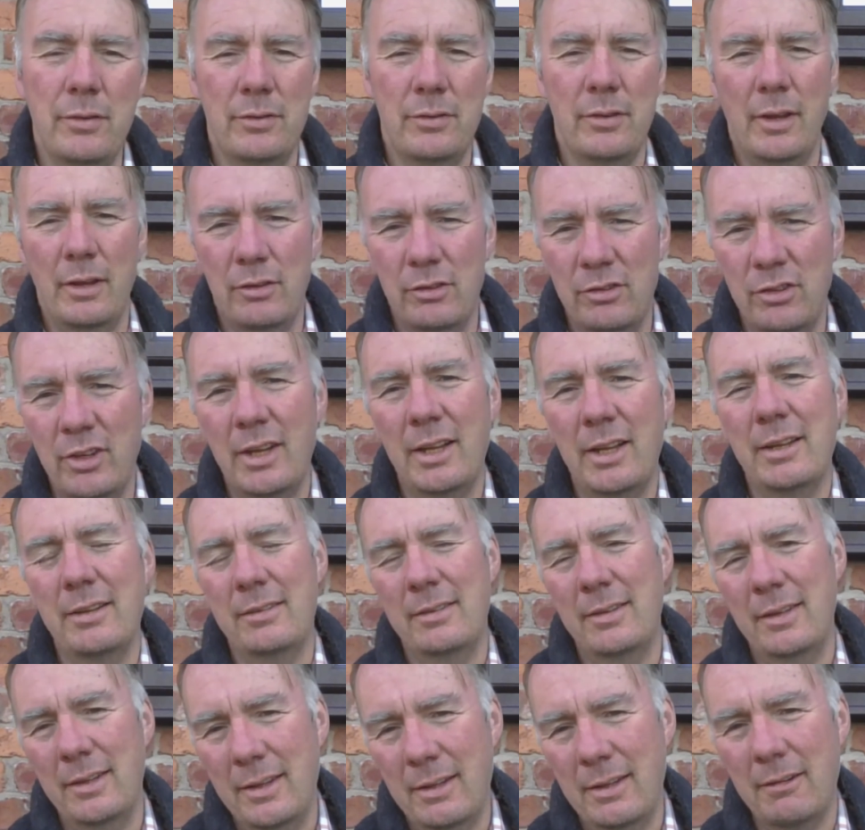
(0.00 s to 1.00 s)
their
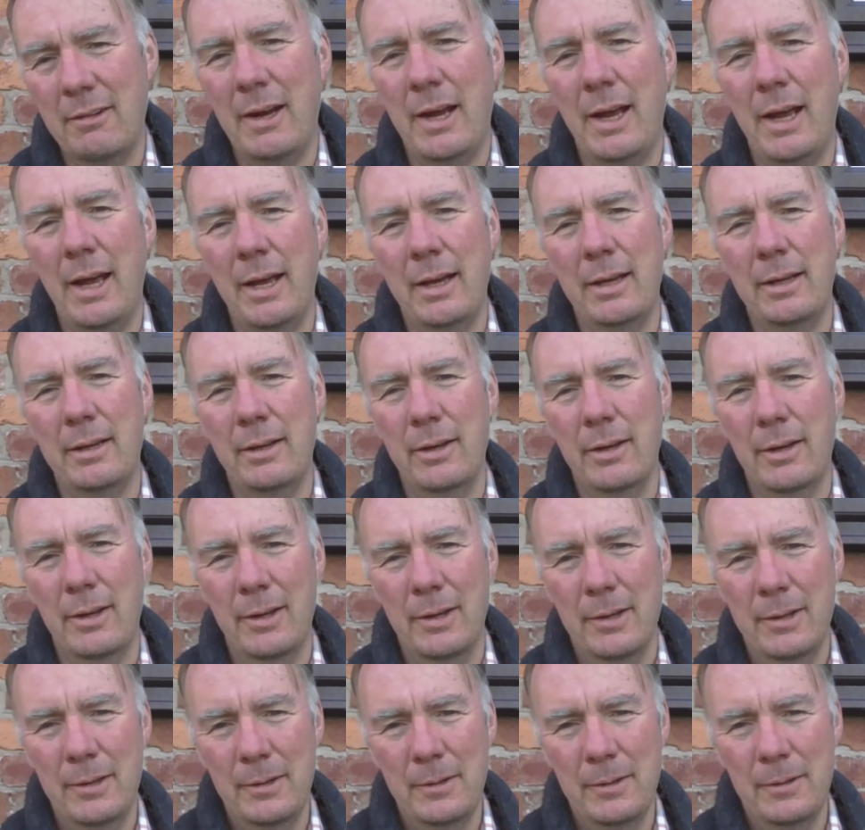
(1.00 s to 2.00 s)
jealousy, their anger
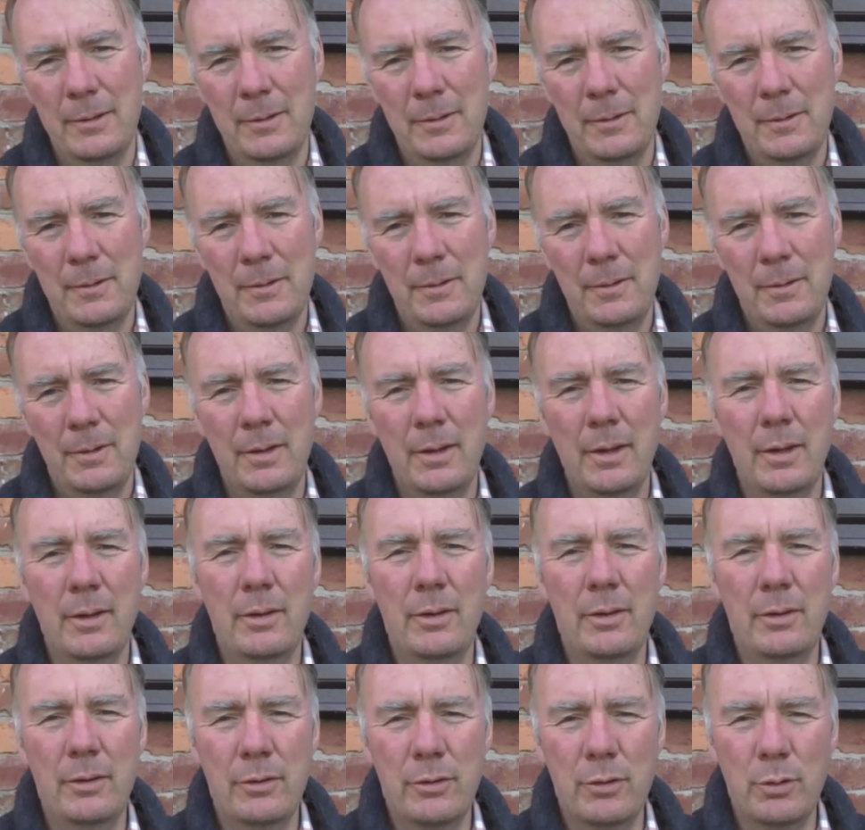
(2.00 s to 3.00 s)

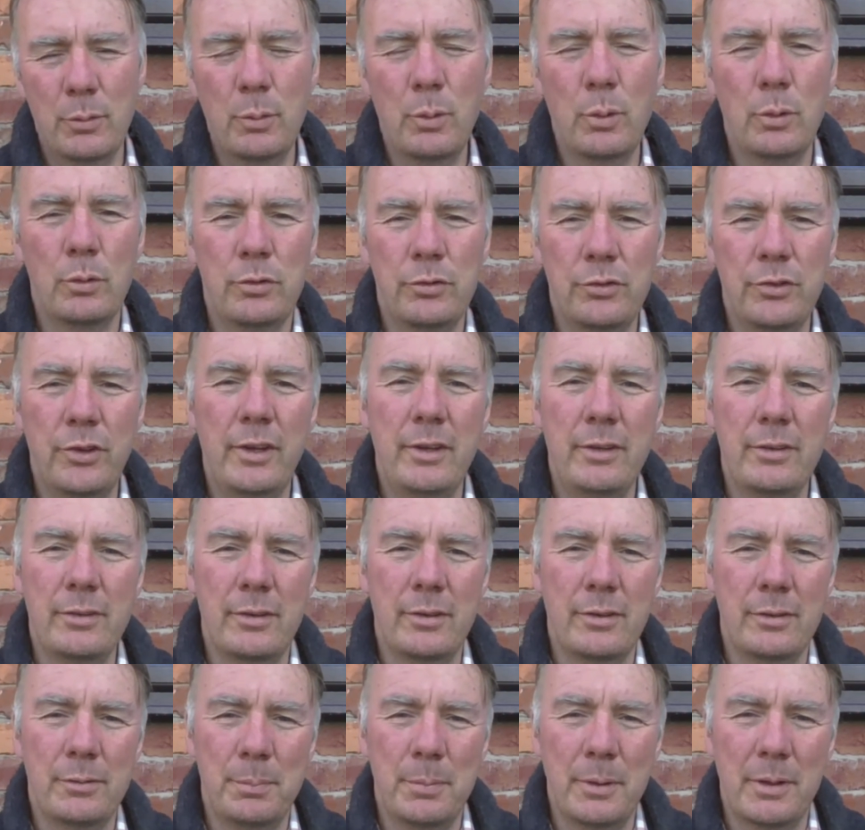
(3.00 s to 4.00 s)
towards
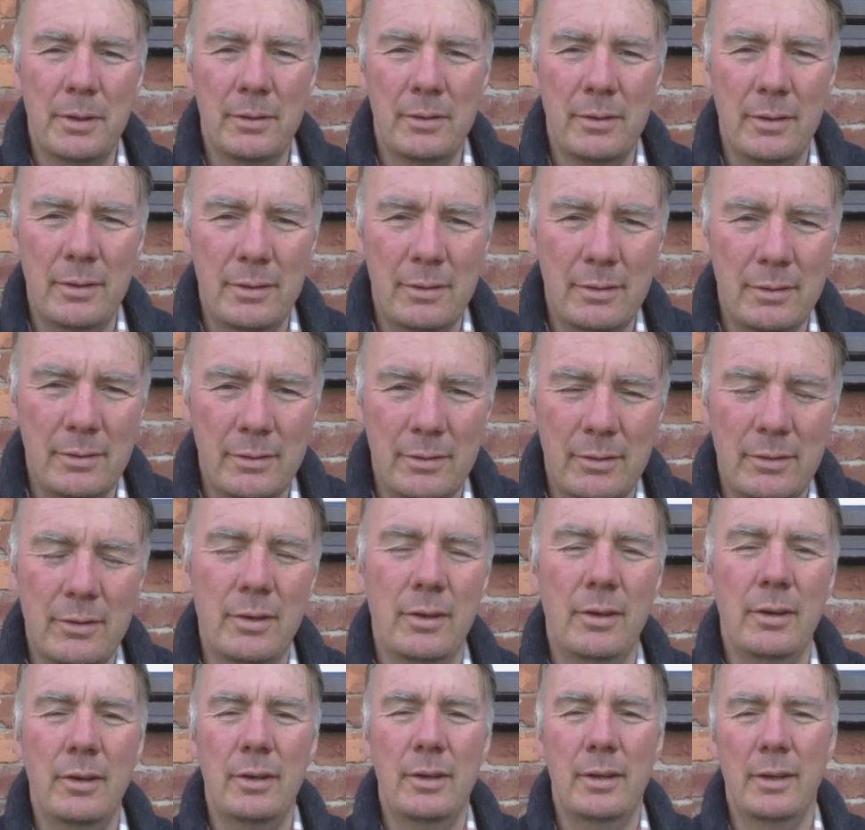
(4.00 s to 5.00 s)
Jesus because he's
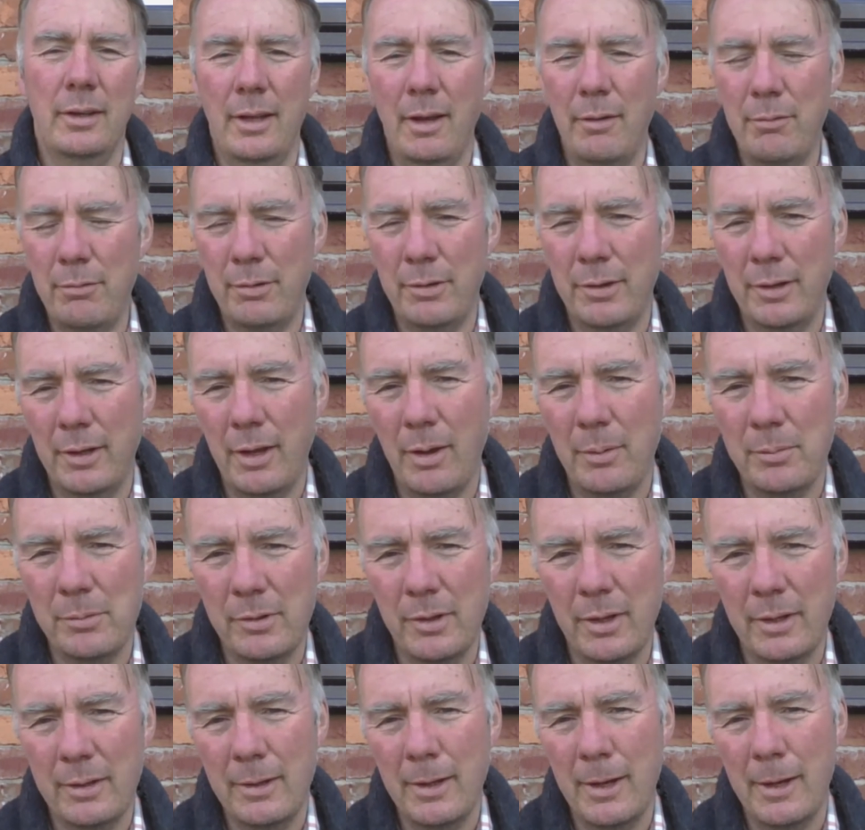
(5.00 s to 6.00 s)
turning everything
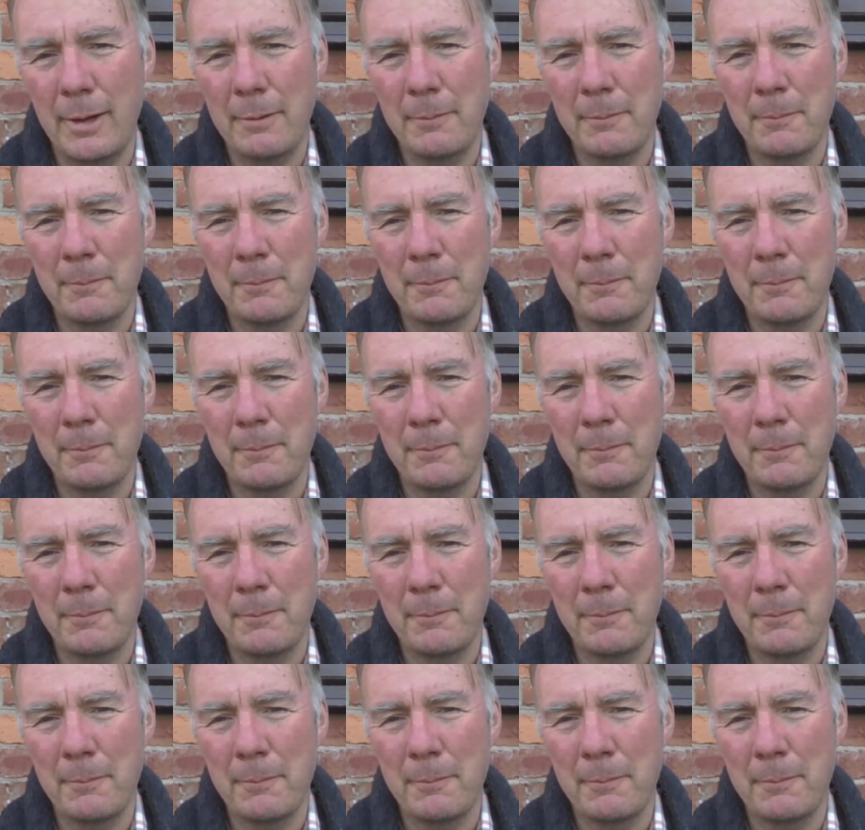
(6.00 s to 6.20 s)
upside down.